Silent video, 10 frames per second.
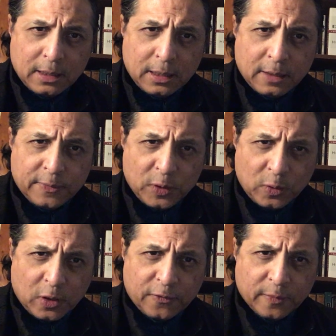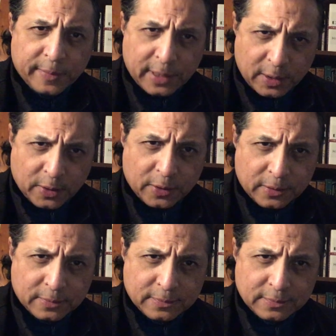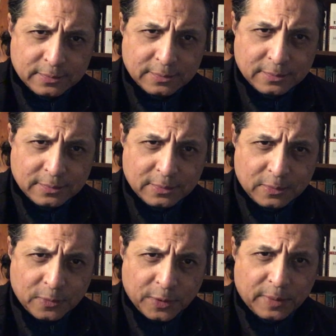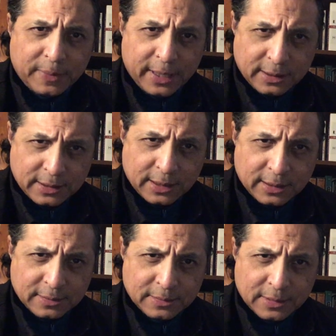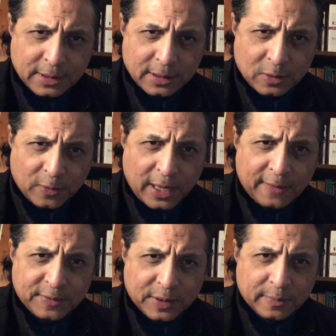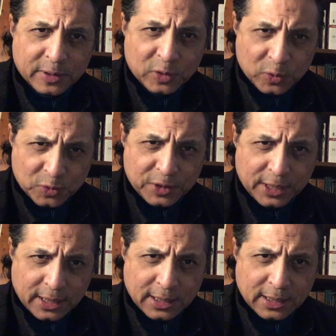If you are familiar with the painting The Raft of the Medusa